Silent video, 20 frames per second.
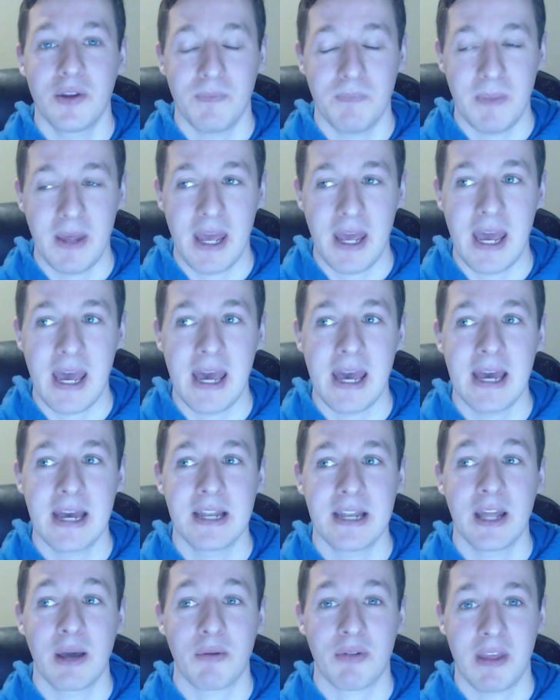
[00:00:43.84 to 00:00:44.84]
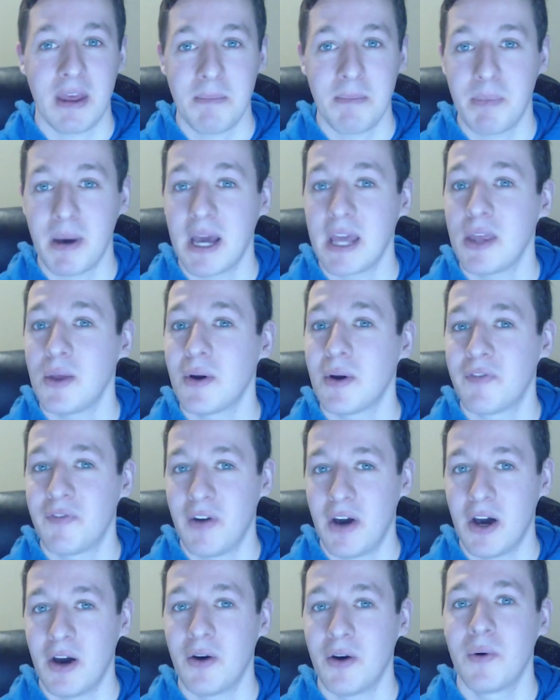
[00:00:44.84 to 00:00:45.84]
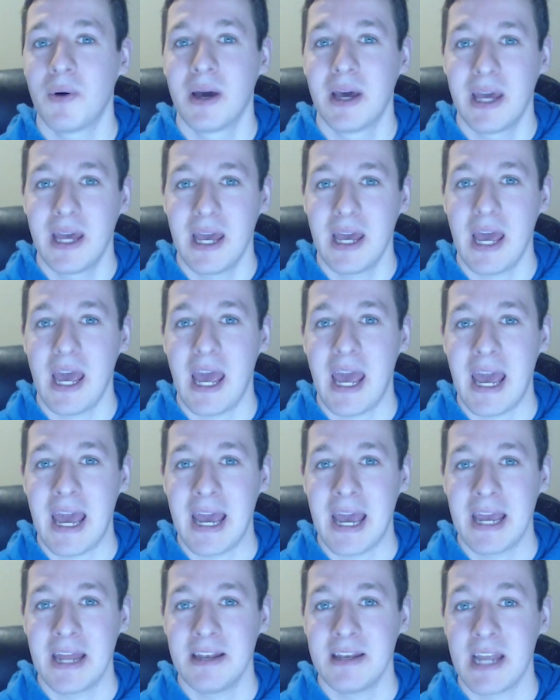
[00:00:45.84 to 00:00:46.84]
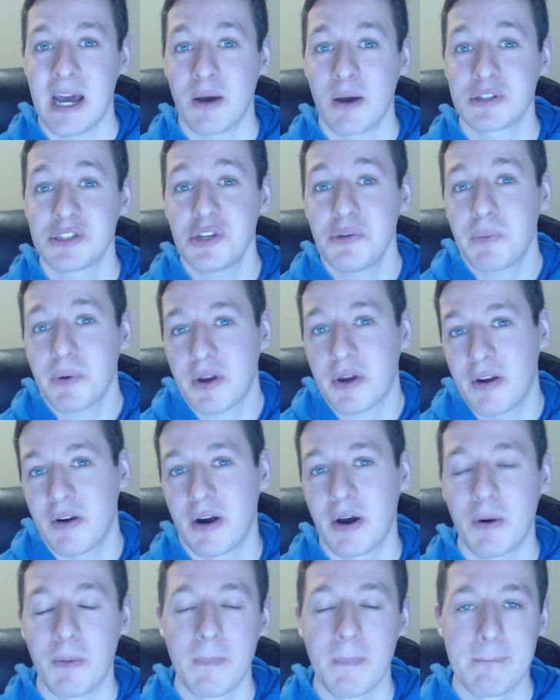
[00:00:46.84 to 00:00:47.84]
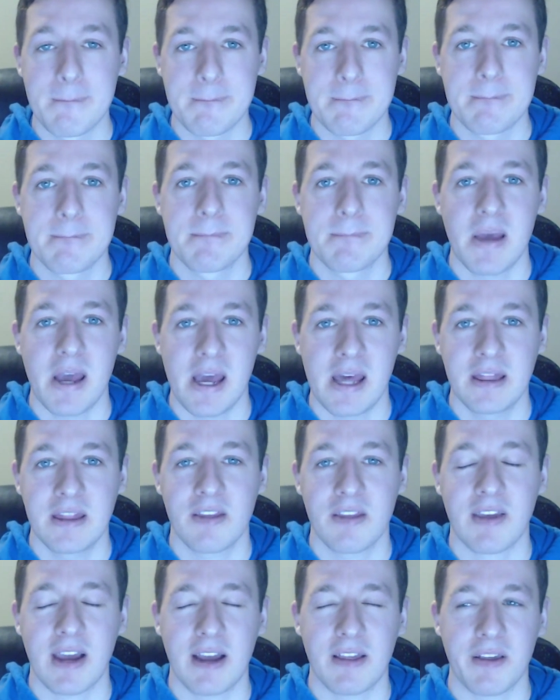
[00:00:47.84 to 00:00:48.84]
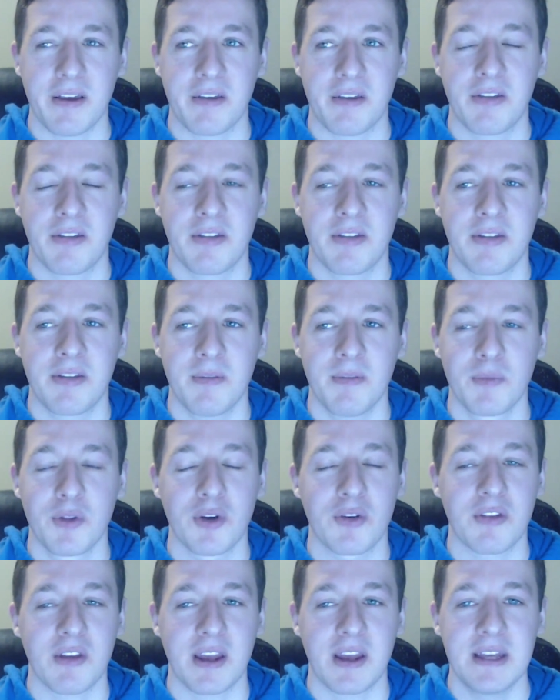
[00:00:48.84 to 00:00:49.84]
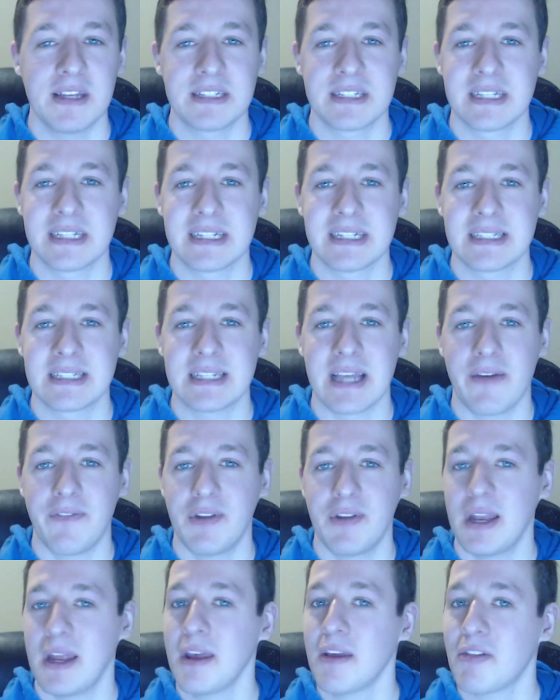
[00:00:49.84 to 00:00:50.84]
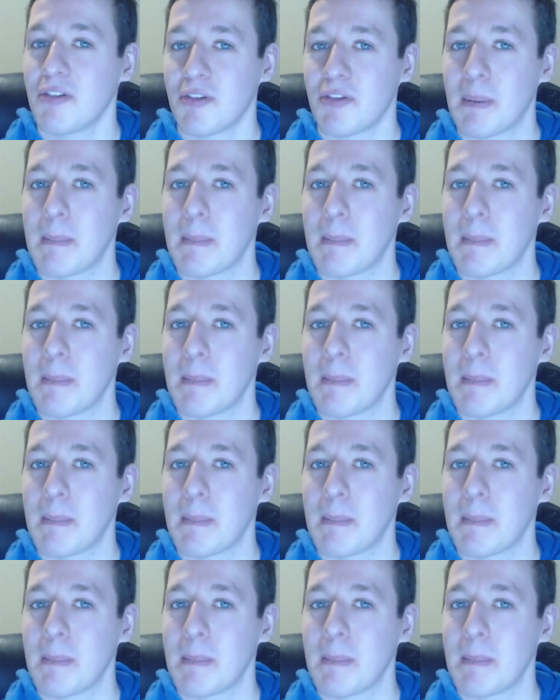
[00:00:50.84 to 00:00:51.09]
and that was hit by a UFO and now a superhero. And this guy's like looks like he's in his 70s.